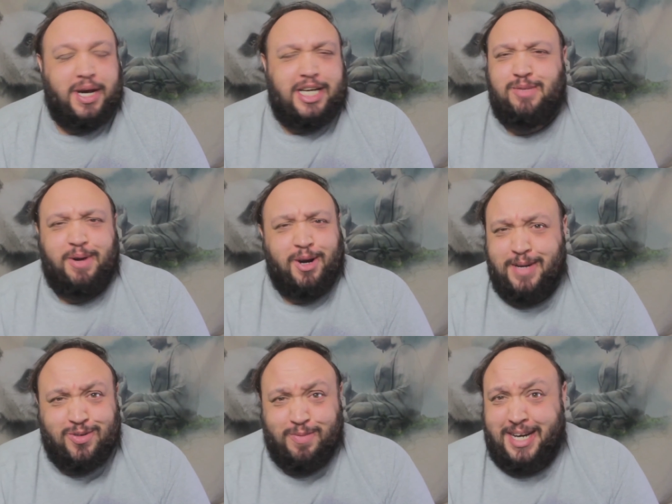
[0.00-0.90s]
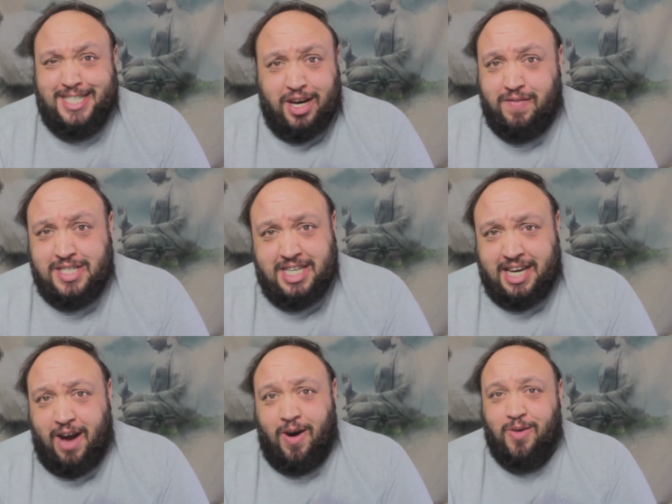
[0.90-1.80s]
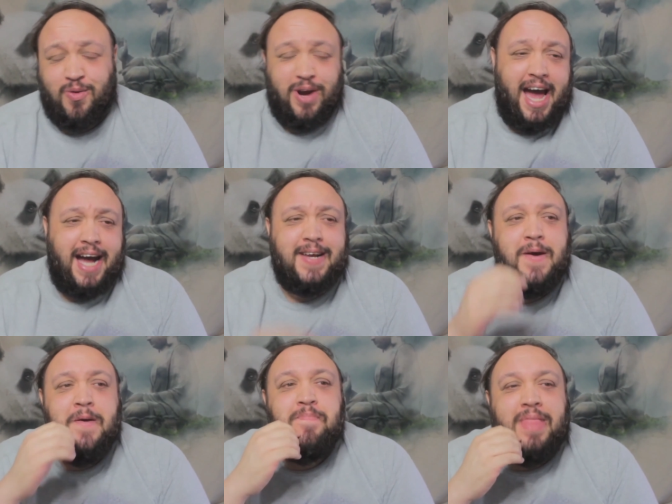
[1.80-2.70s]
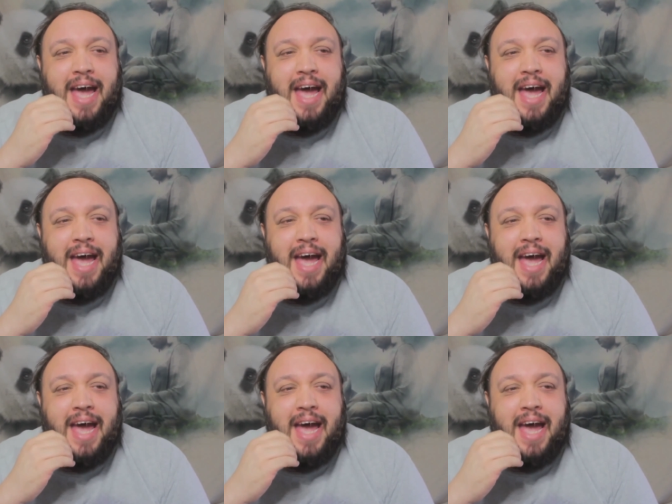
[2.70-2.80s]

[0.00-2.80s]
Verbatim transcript: doing experiments with myself and seeing how I would react.